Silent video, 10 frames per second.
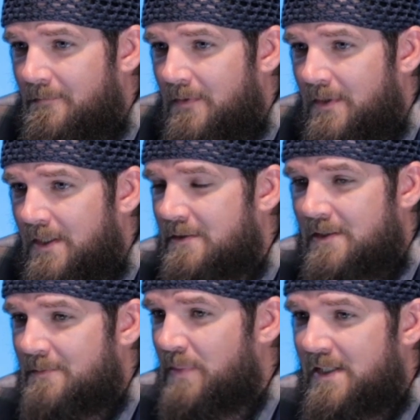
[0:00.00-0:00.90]
These are
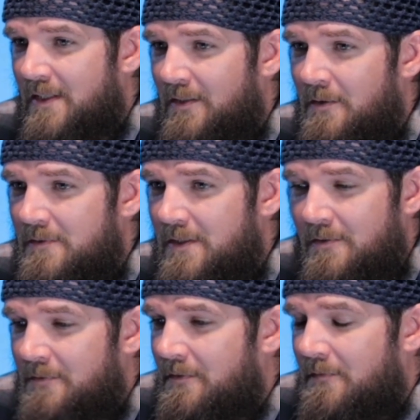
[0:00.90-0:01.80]
just basic notes. You
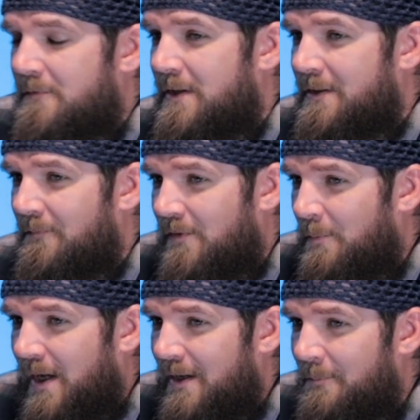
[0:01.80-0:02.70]
don't even have to read them
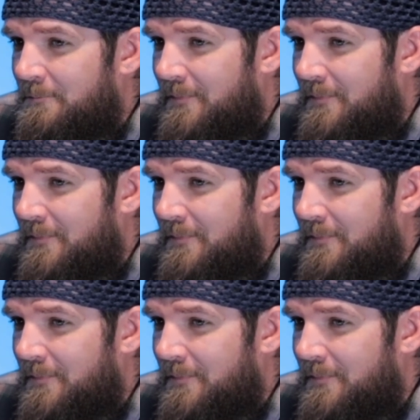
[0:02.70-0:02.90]
verbatim.